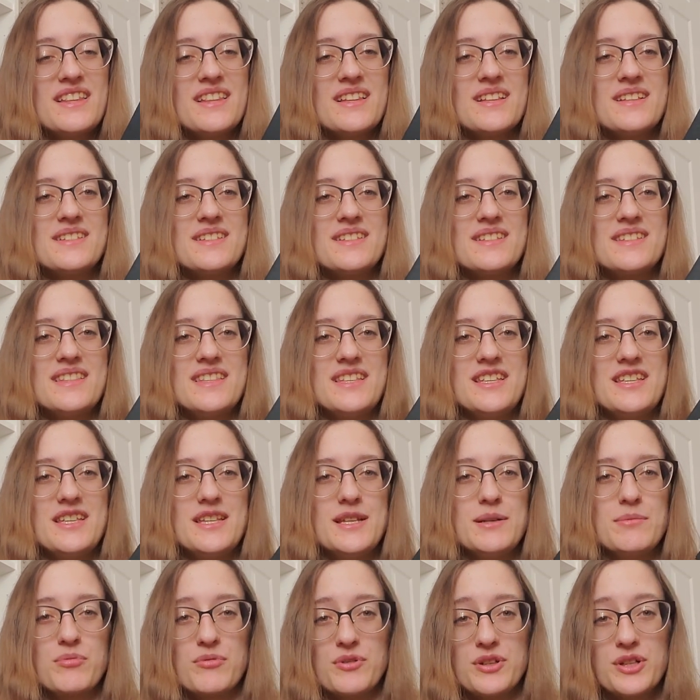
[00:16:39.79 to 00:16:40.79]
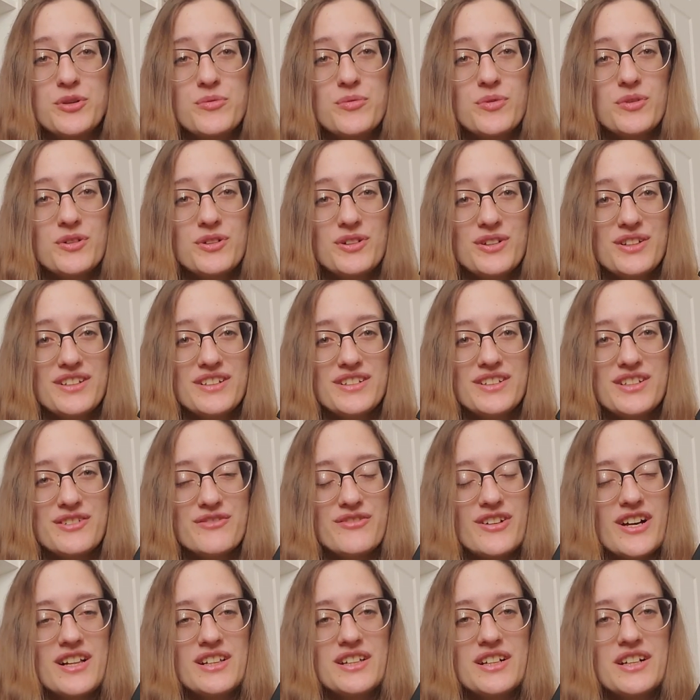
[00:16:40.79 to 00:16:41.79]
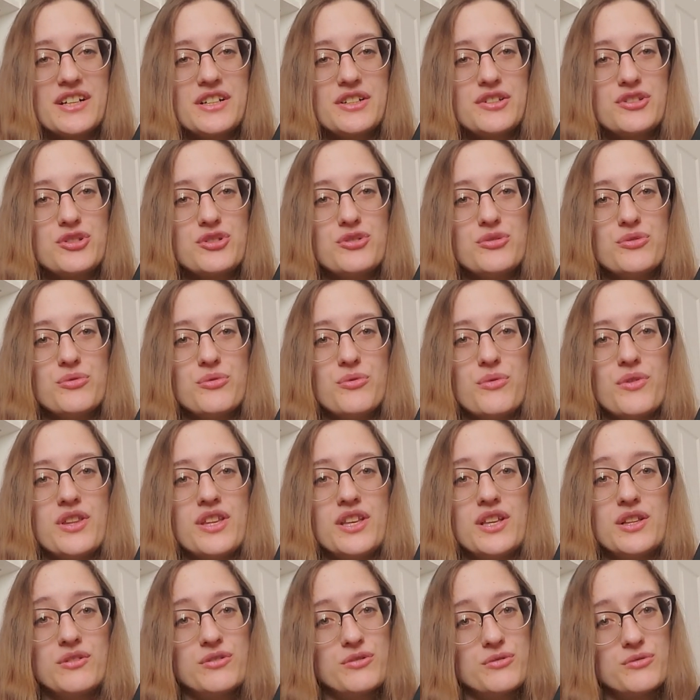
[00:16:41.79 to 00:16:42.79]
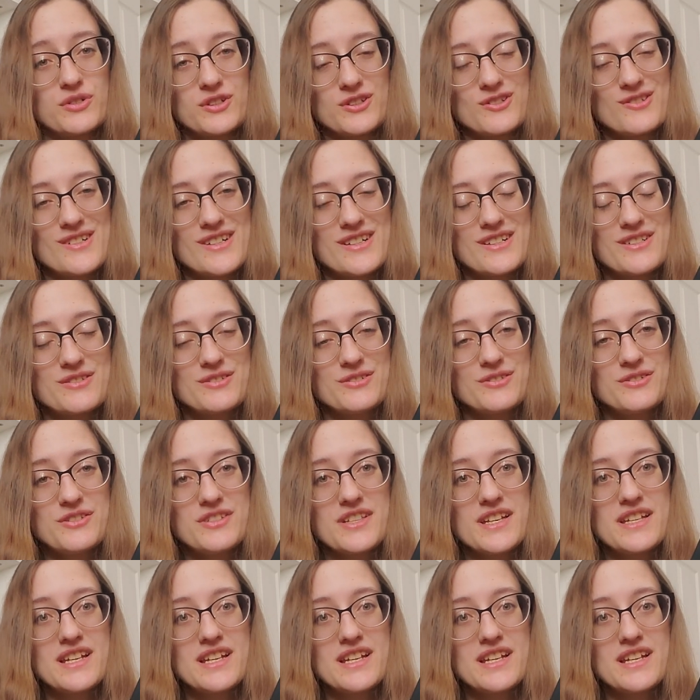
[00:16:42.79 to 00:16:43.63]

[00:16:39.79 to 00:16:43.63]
This is the prequel novella to the Lunar Chronicles,